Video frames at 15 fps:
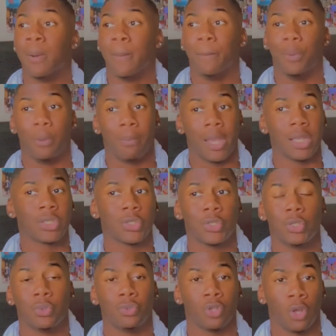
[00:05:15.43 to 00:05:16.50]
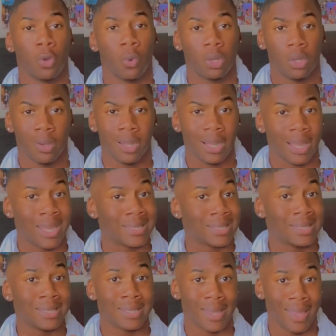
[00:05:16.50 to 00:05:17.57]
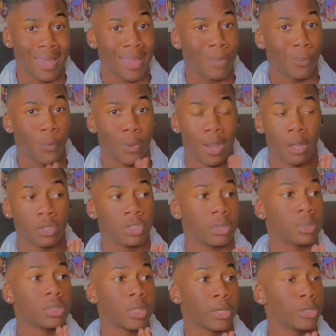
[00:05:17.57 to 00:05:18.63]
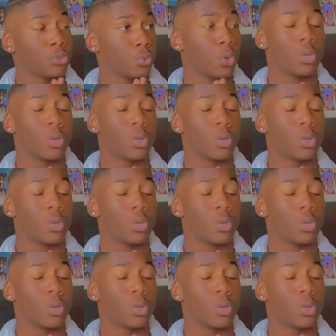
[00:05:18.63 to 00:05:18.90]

But make sure you know where your class is at without your schedule.